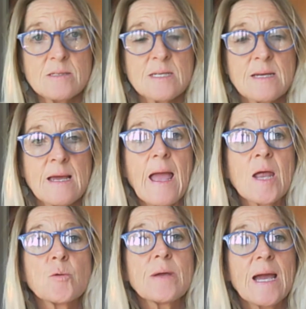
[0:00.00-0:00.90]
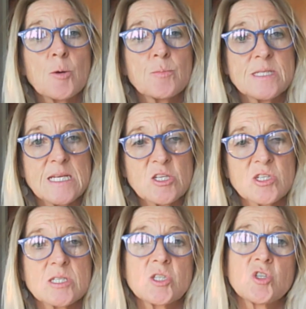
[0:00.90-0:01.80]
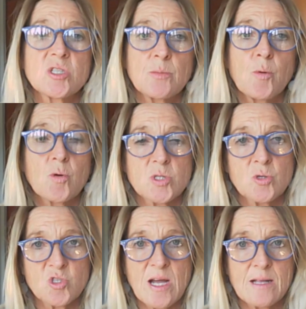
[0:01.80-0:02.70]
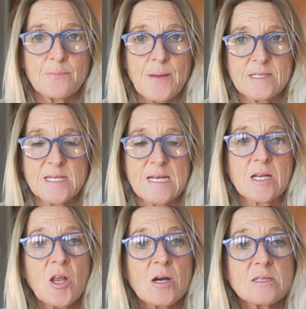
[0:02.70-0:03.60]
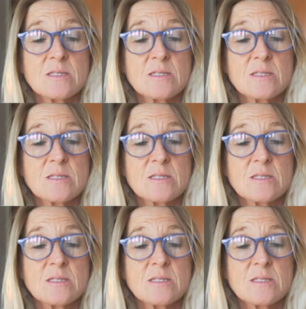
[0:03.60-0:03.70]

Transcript: and we help teachers to support your child better in class.